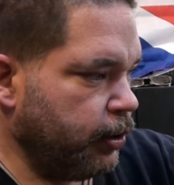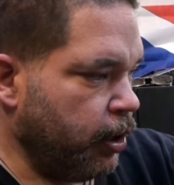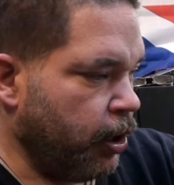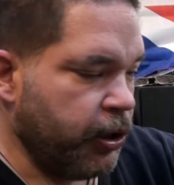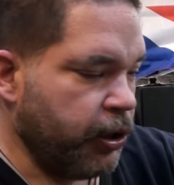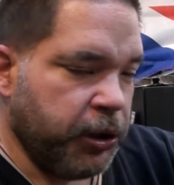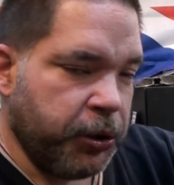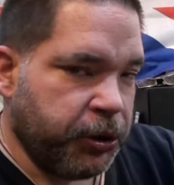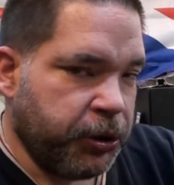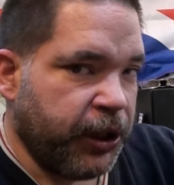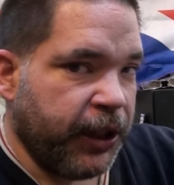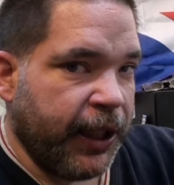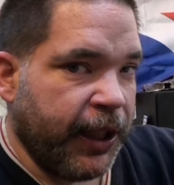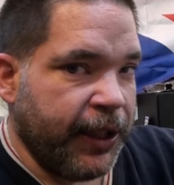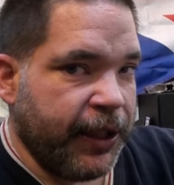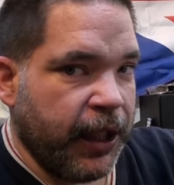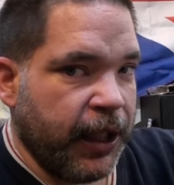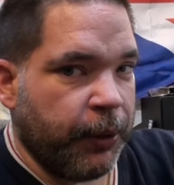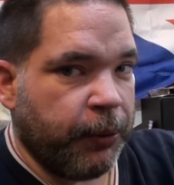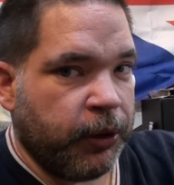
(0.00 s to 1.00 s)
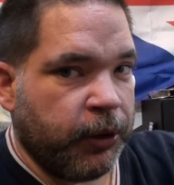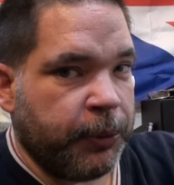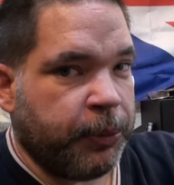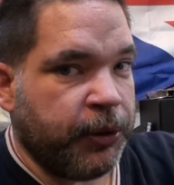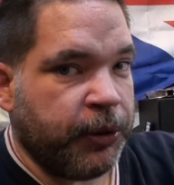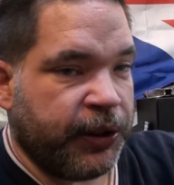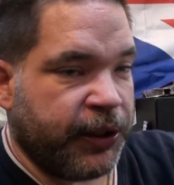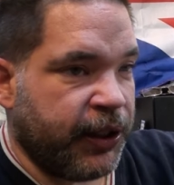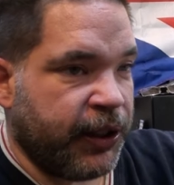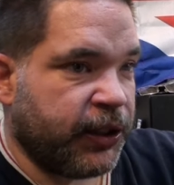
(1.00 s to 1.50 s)
I usually get that when I
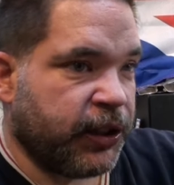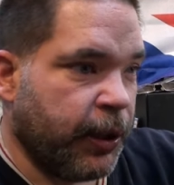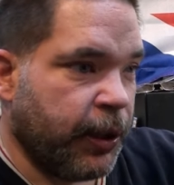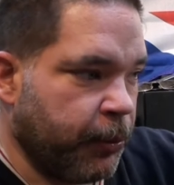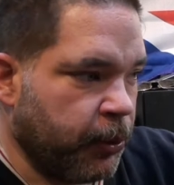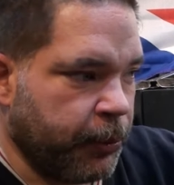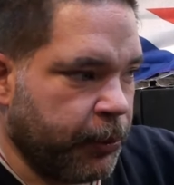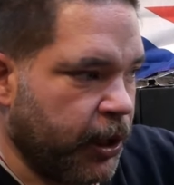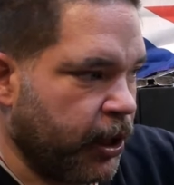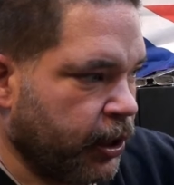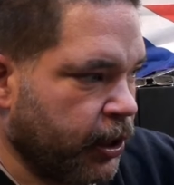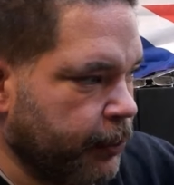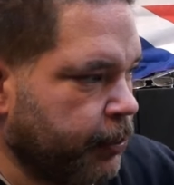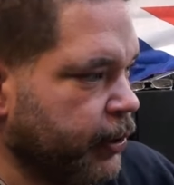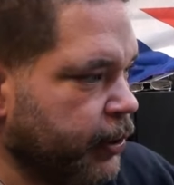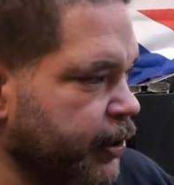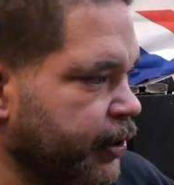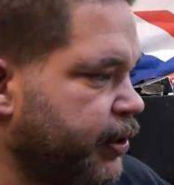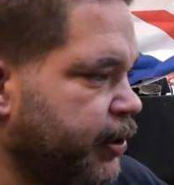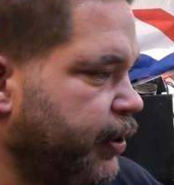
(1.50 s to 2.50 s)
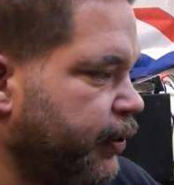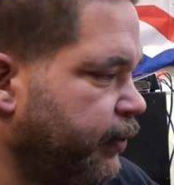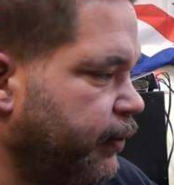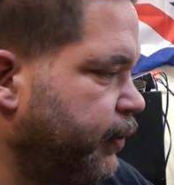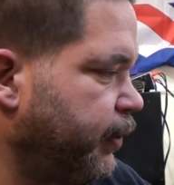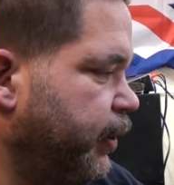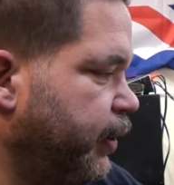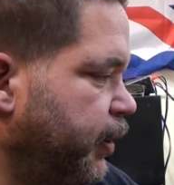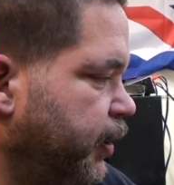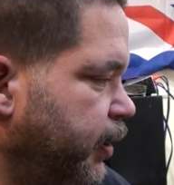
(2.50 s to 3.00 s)
put things up on Marketplace.
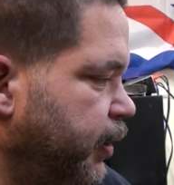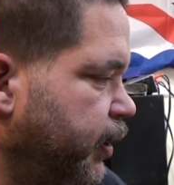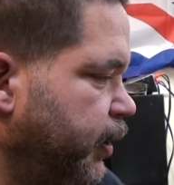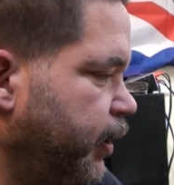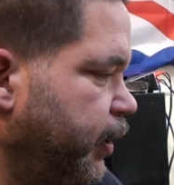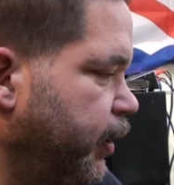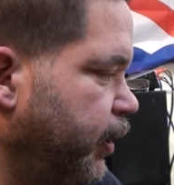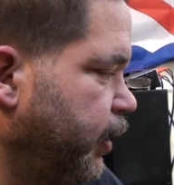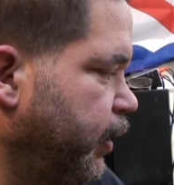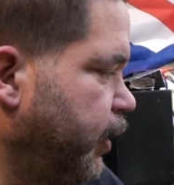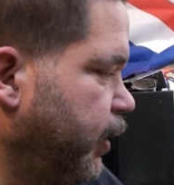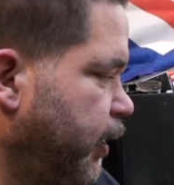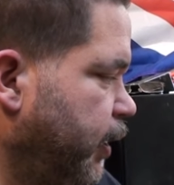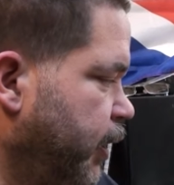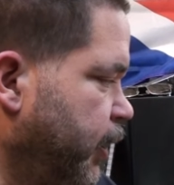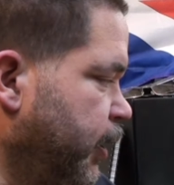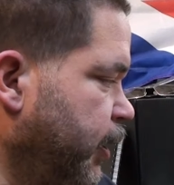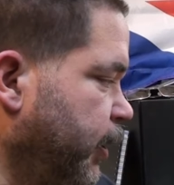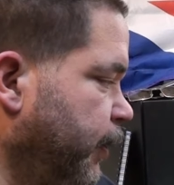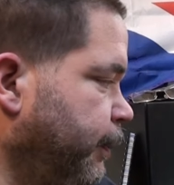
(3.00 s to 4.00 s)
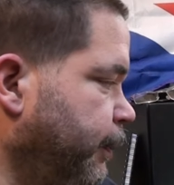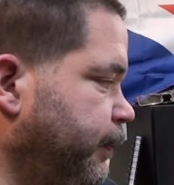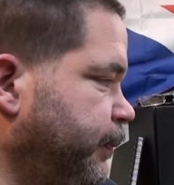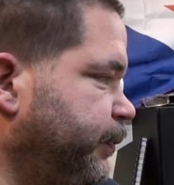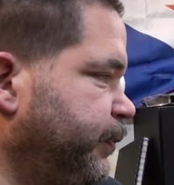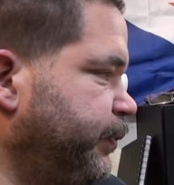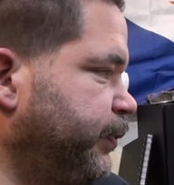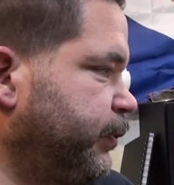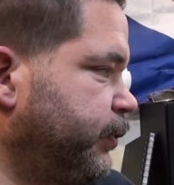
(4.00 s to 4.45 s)
And